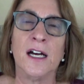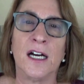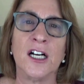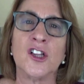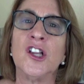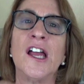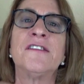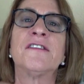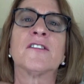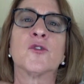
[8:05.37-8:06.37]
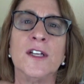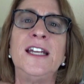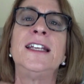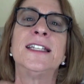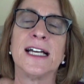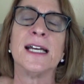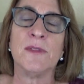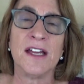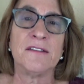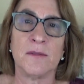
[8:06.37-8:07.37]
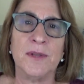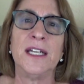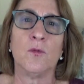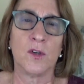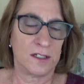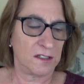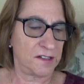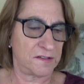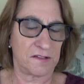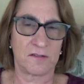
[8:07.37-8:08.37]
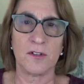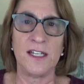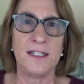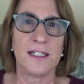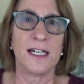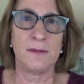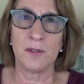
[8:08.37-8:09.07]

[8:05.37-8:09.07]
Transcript: Less screen time, that's a big one. Less screen time,